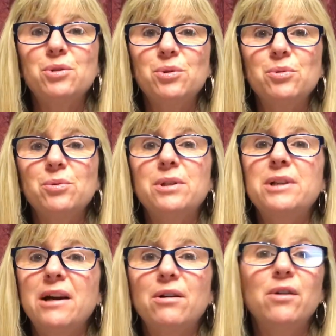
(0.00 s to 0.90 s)
to the
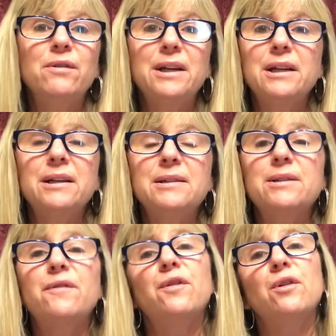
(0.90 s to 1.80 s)
tarot
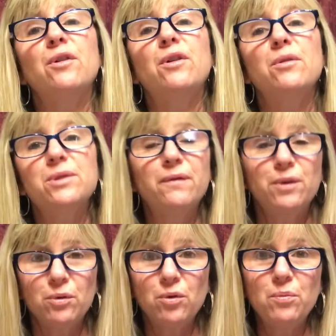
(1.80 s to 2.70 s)
readings for those of
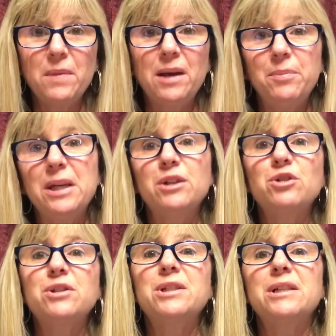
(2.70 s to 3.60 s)
you who may be
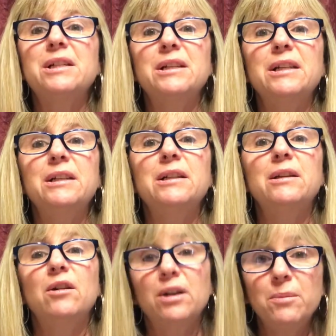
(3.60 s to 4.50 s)
interested in
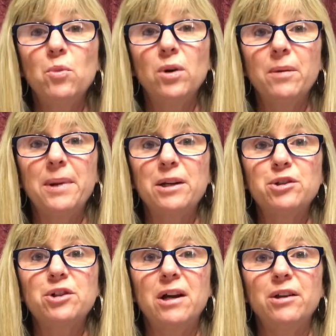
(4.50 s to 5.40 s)
learning more about
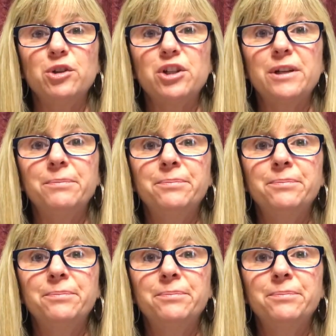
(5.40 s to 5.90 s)
astrology.